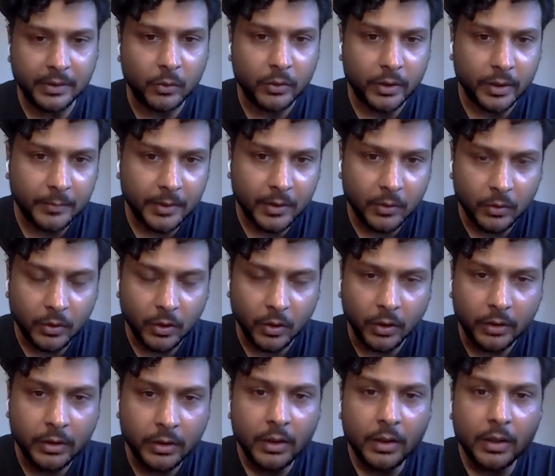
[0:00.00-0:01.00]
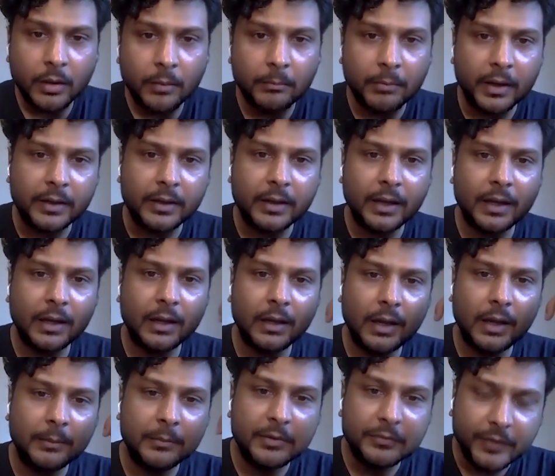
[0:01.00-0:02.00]
touting my own horn, but
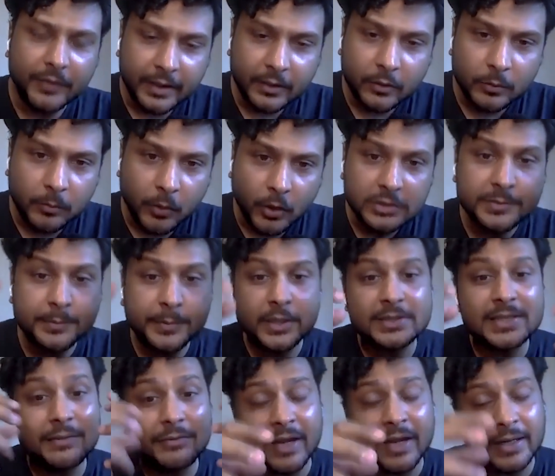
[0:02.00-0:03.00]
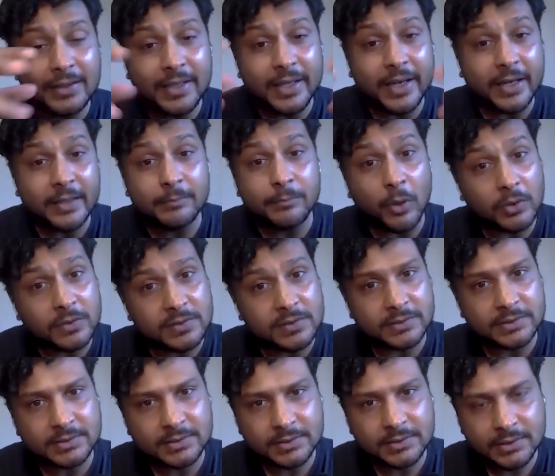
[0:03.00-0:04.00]
uh, I'm a very good boss because I've had great
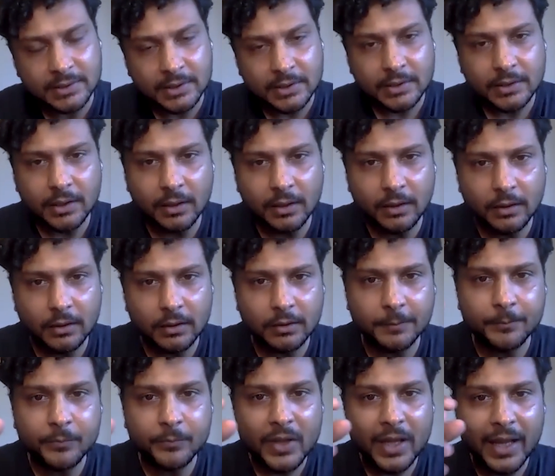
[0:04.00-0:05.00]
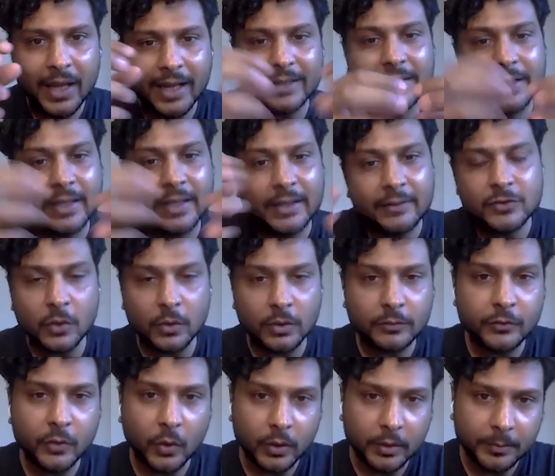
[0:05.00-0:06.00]
bosses. Right. Um, and they've
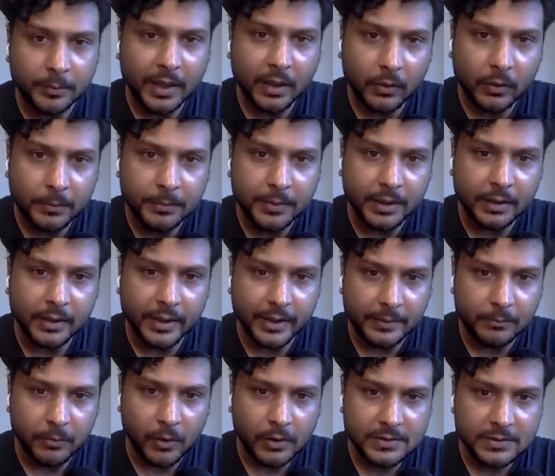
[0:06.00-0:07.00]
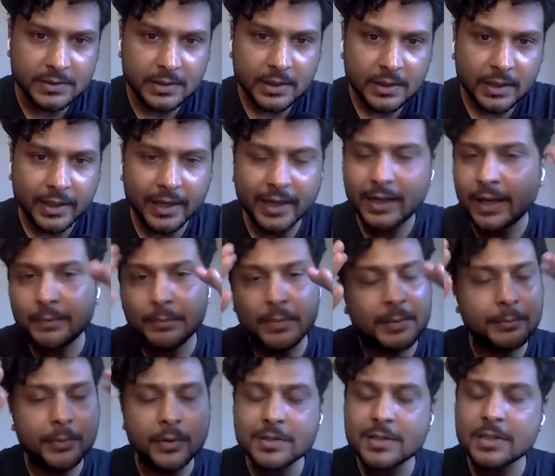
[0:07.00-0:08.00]
sort of taught me how to be a great boss. Right. Like
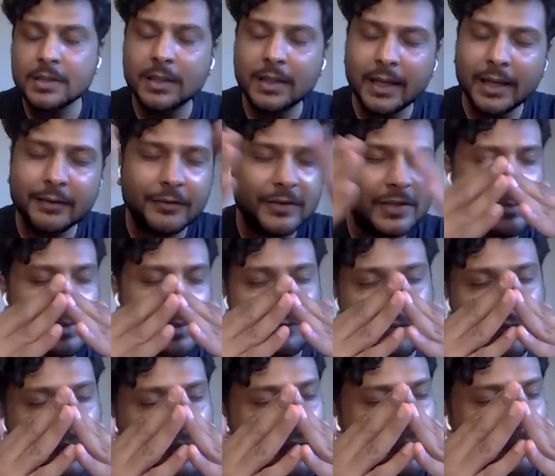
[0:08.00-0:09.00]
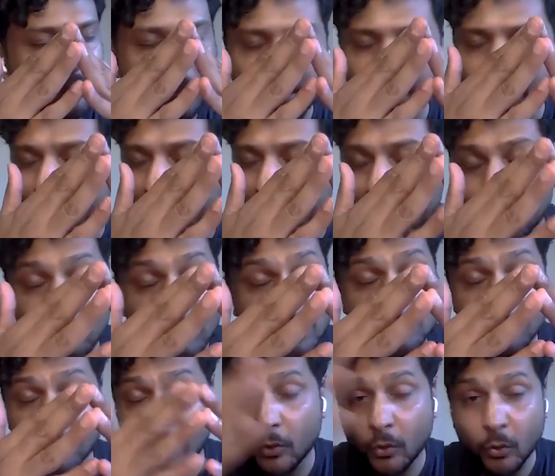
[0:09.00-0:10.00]
my personal life has been fucked up my pretty
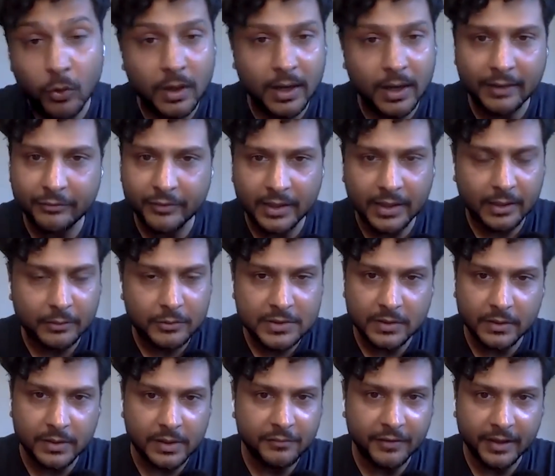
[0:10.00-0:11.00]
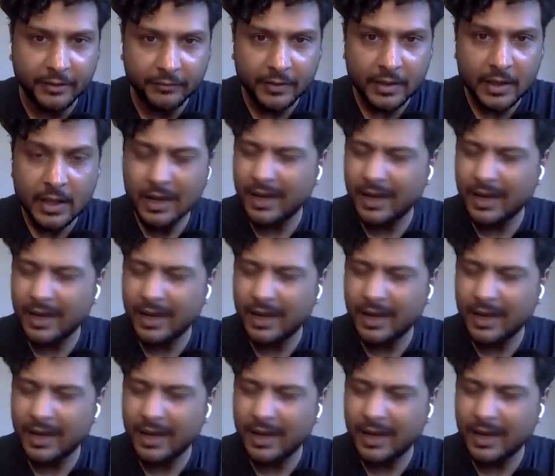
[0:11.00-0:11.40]
much my whole life till I was thirty-five.